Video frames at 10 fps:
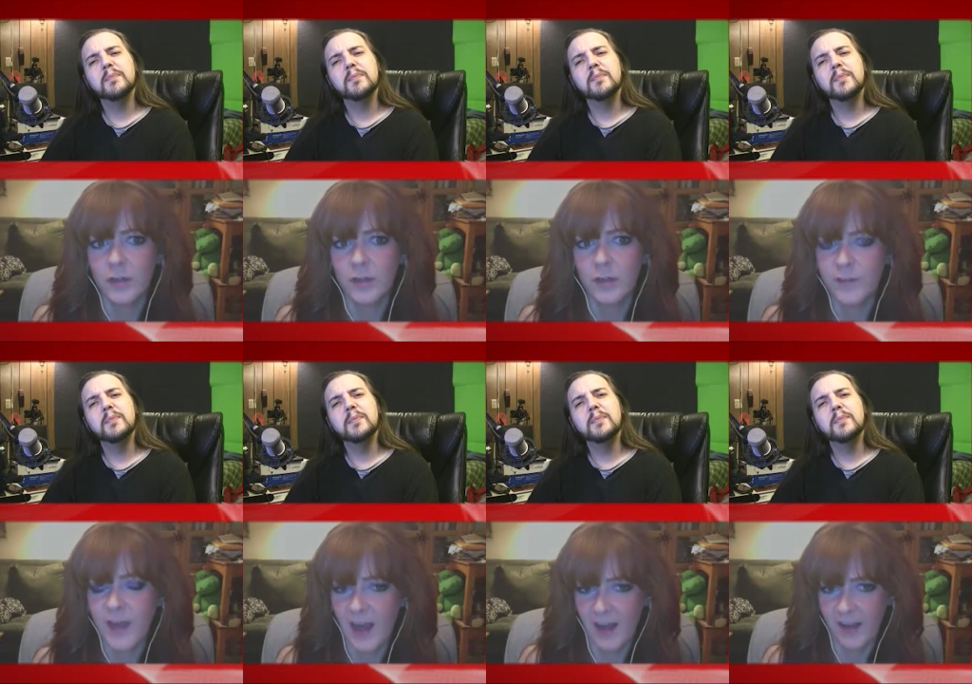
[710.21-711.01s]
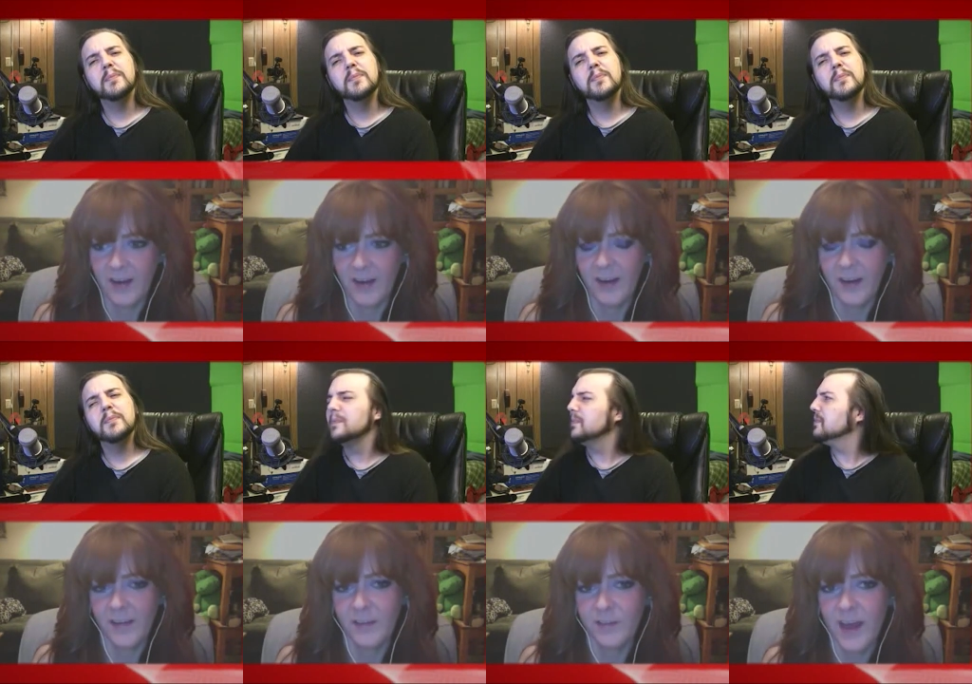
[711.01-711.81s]
Speaker 1: this guy
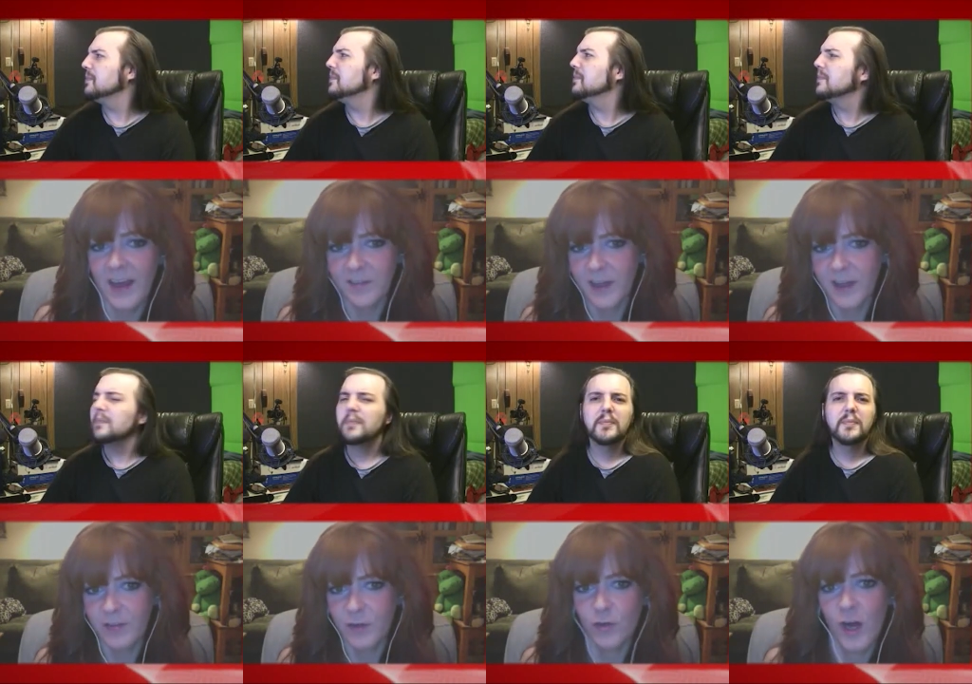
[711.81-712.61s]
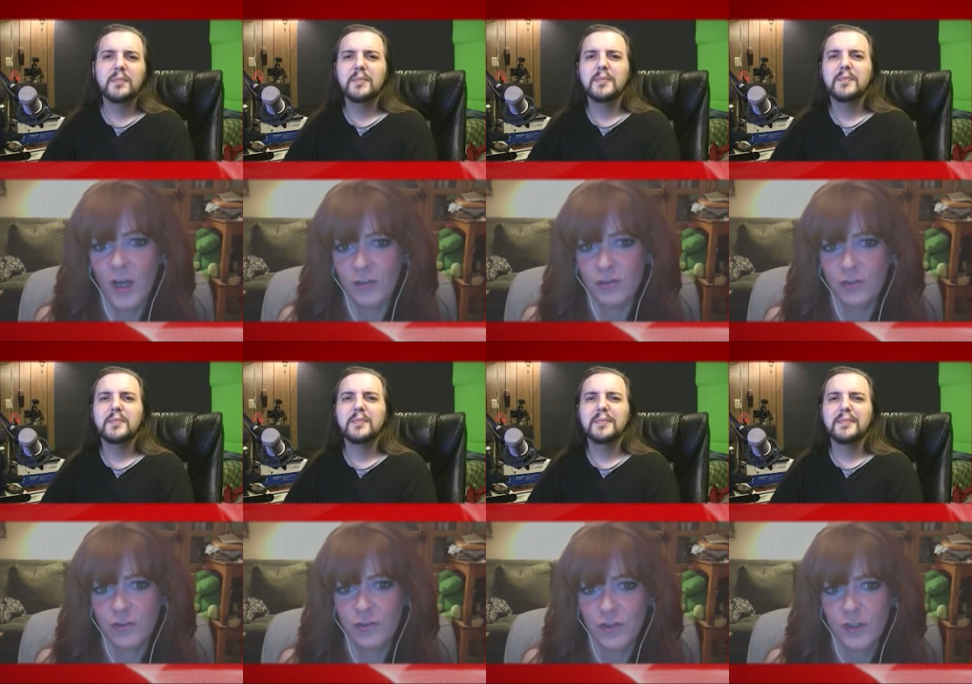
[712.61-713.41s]
this guy has kind of a
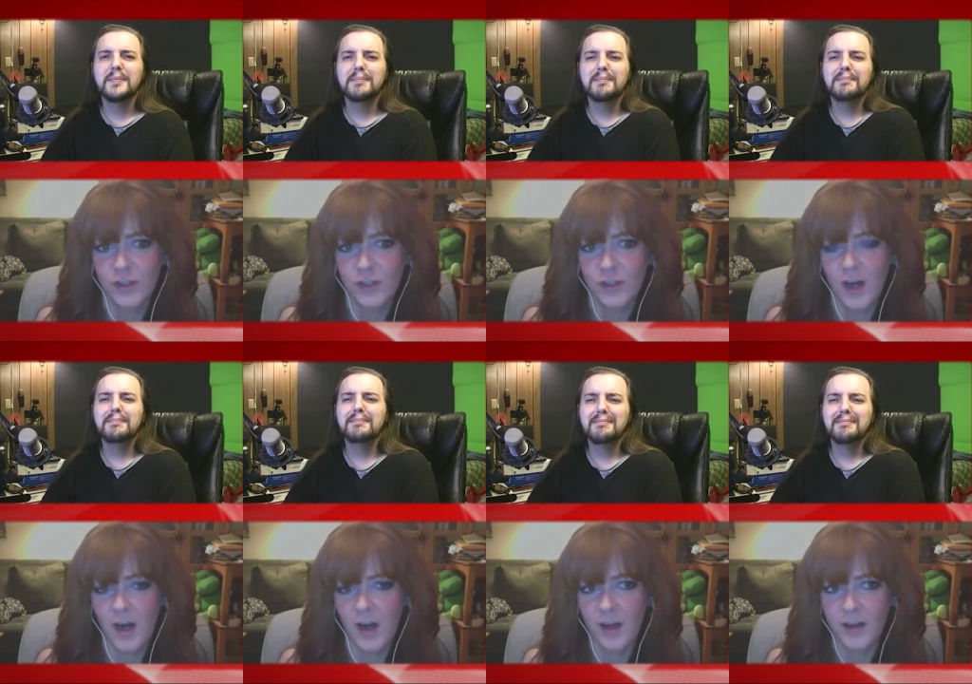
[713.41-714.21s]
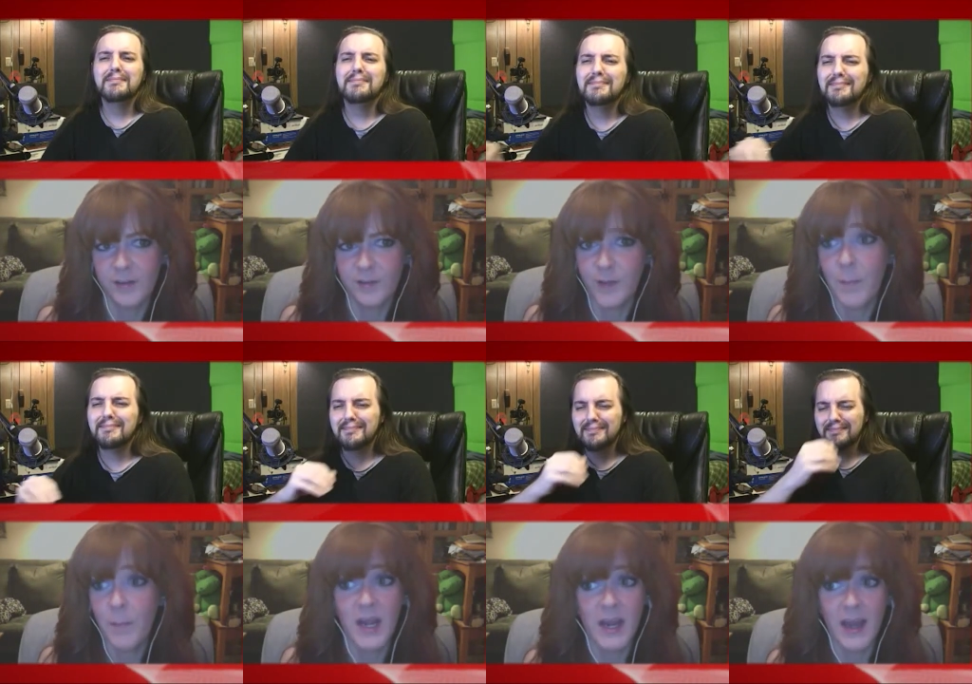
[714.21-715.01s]
crush on
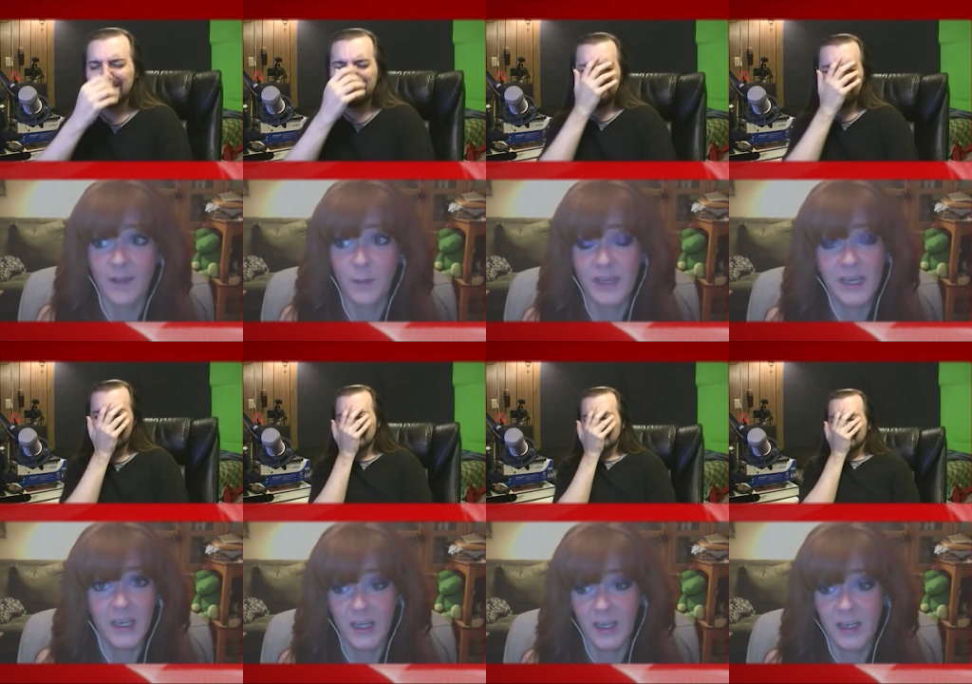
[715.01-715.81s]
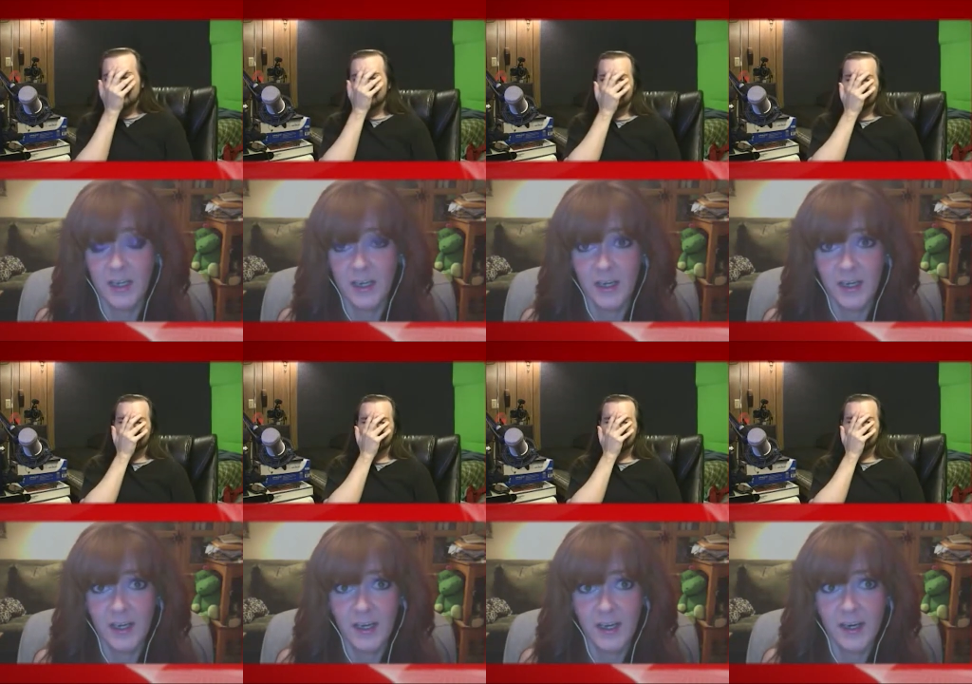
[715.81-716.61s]
somebody at the PD
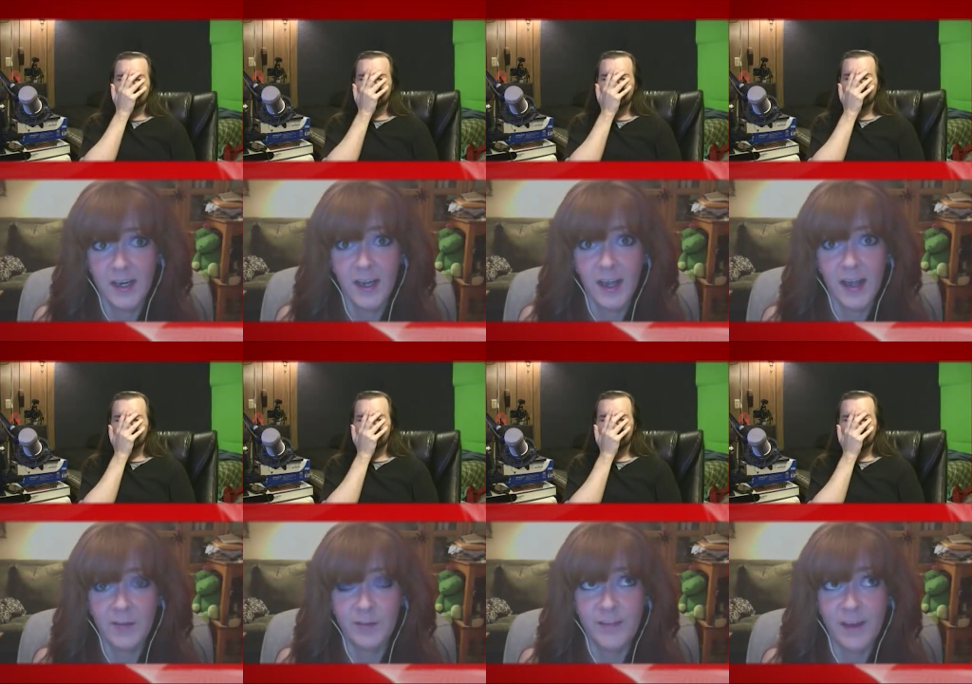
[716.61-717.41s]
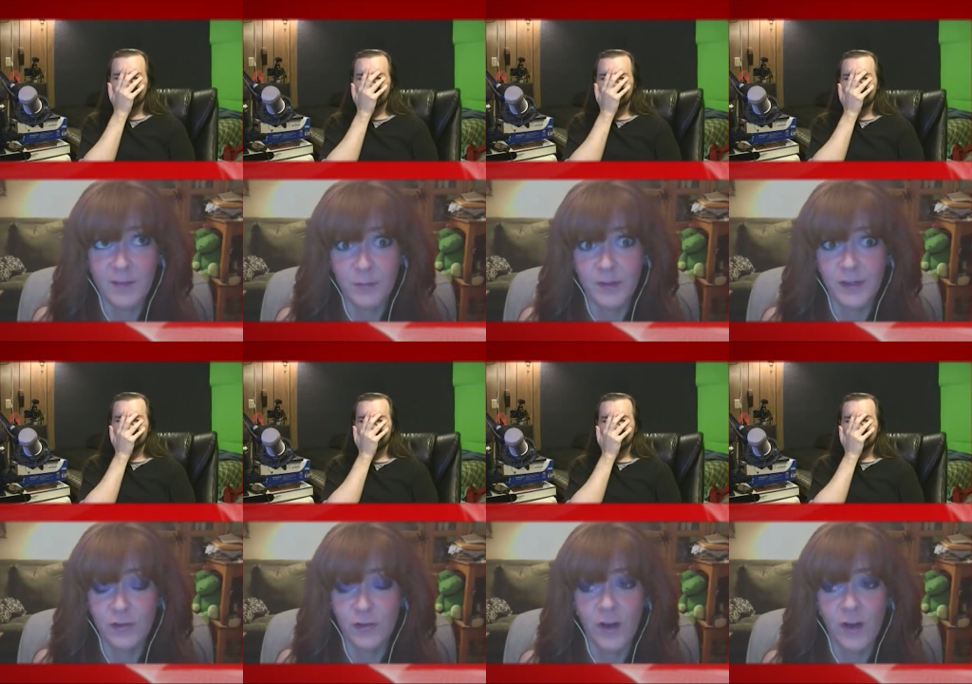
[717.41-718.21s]
and is
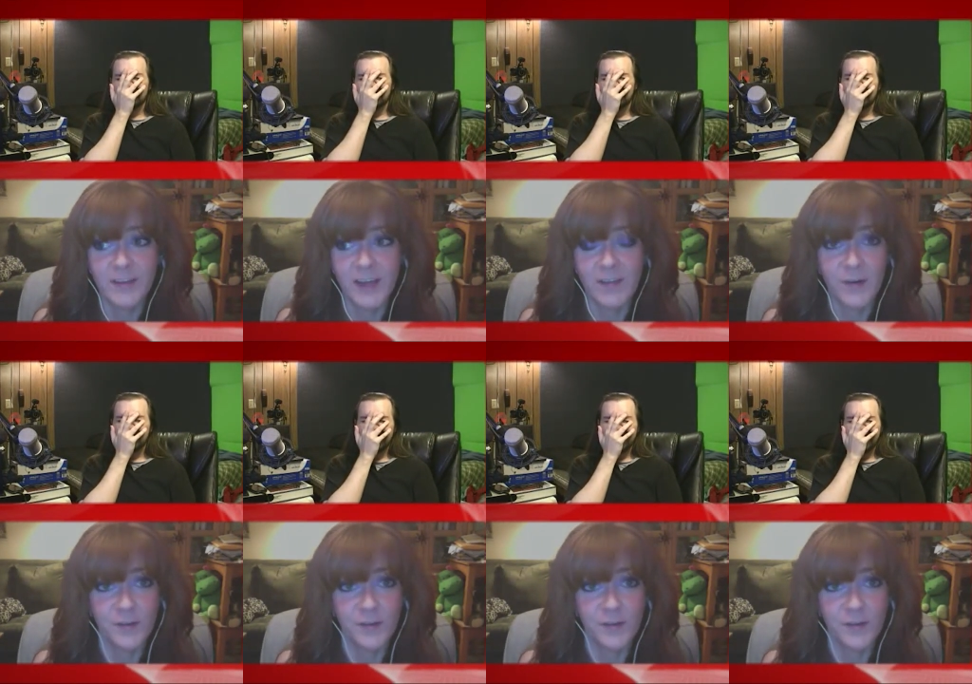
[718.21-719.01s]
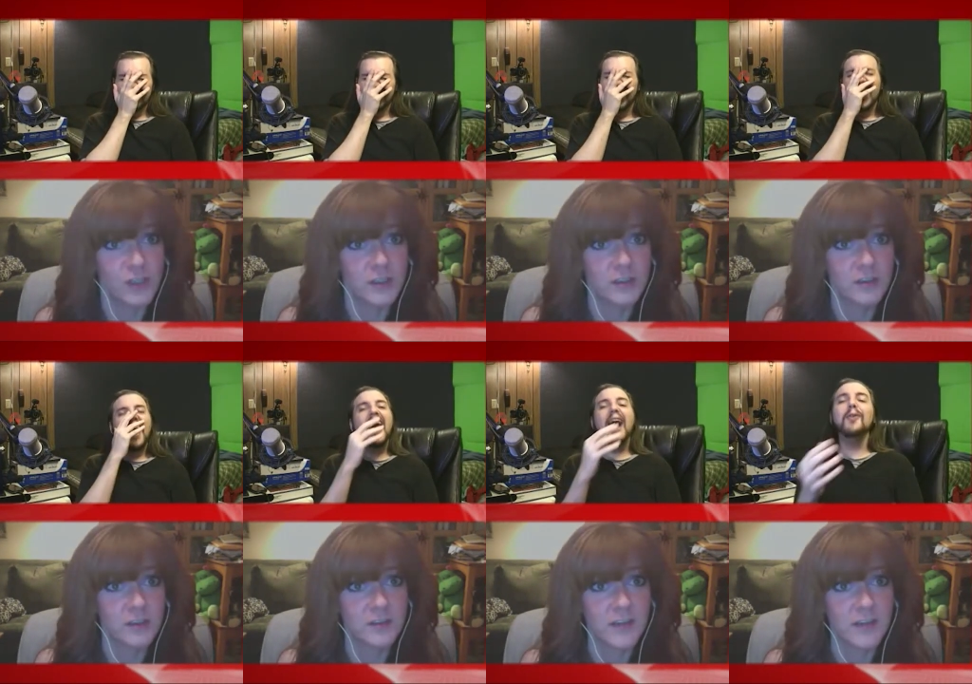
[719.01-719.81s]
desperately trying to get their attention.
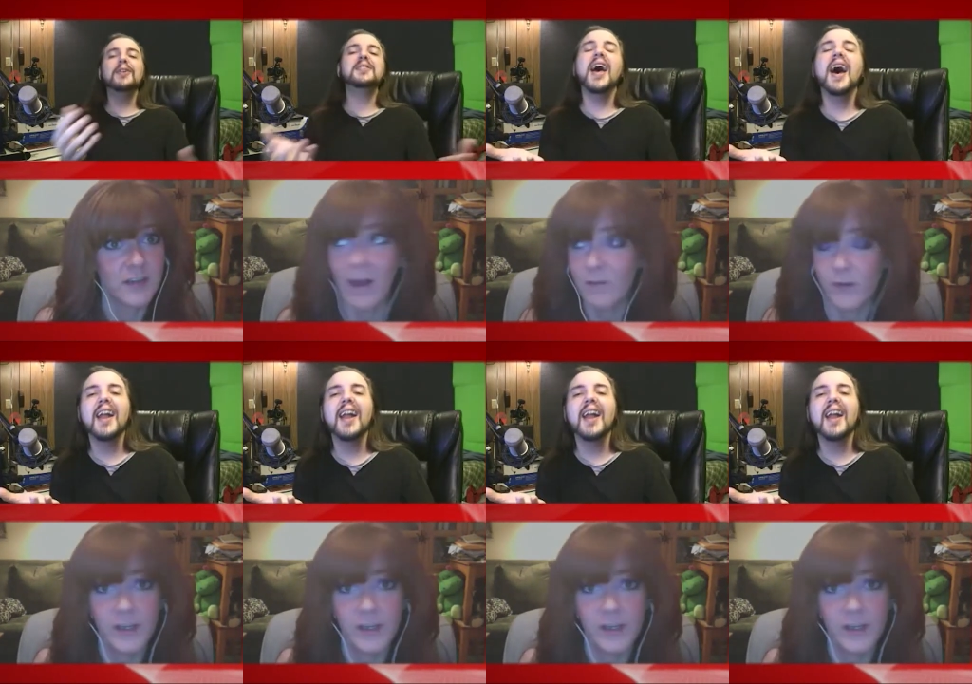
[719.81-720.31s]
How is that